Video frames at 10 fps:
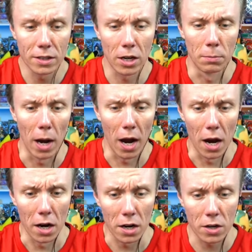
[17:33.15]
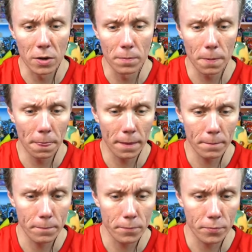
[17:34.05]
Come back.
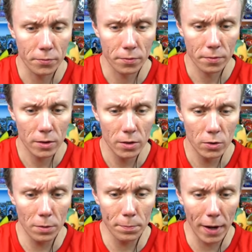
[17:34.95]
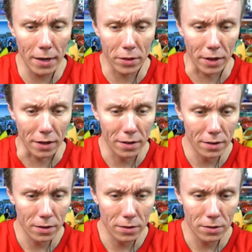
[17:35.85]
Didn't buy anything,
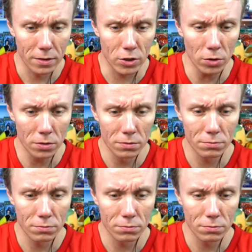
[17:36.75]
did you?